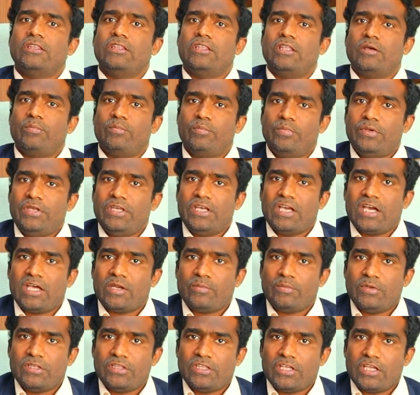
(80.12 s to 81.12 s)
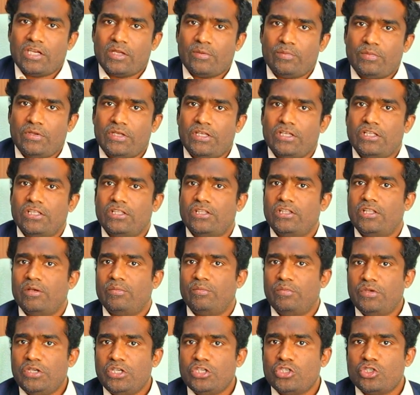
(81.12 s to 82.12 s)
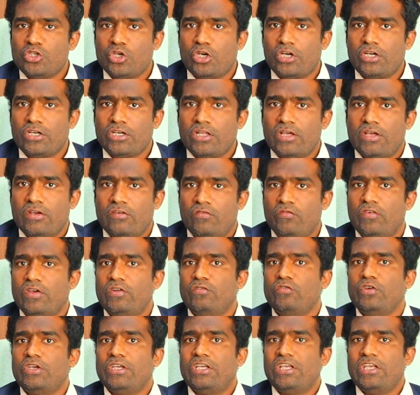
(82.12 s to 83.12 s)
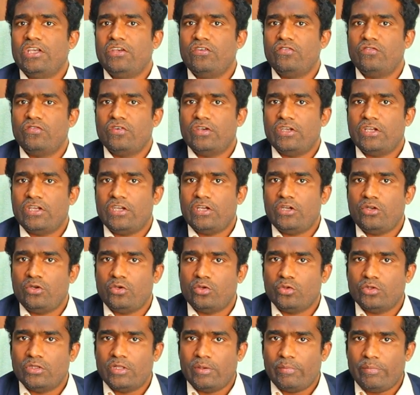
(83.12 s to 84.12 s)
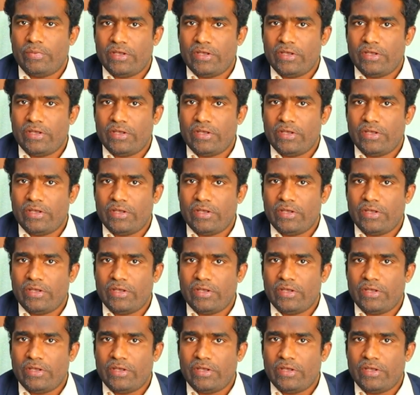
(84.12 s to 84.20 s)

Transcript: the PRP therapy, the P-shot when we give into the